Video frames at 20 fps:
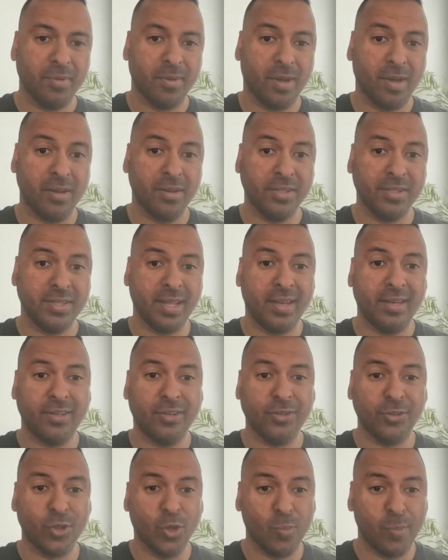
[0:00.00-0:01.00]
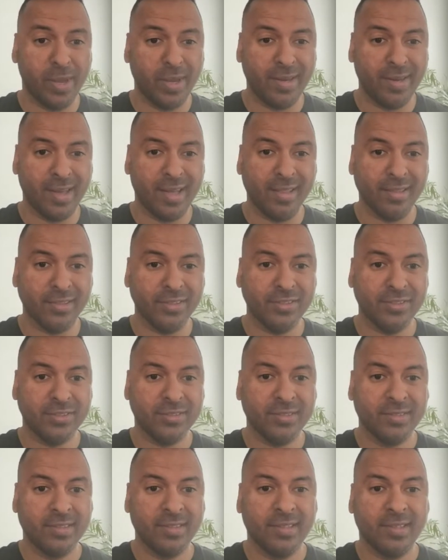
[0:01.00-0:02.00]
understanding your domain knowledge,
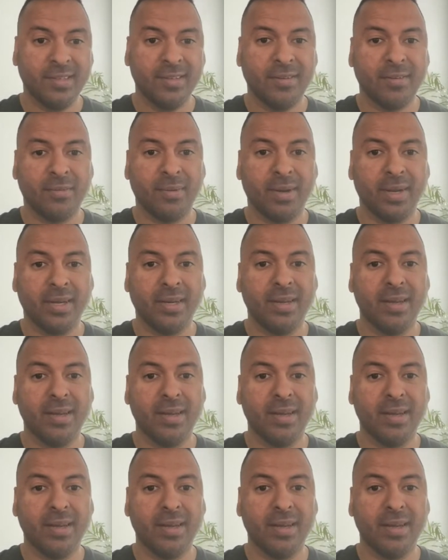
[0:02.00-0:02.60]
right?